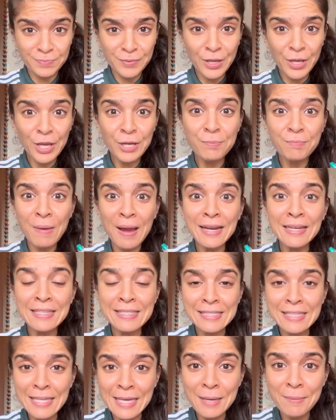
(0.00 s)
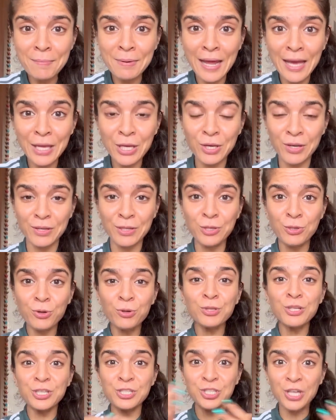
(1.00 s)
it might seem like,
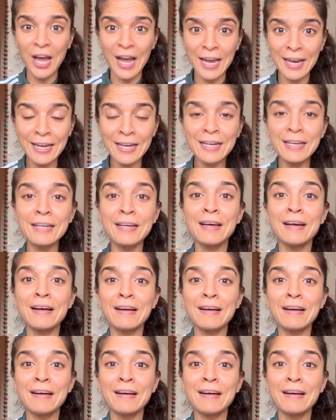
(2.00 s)
the child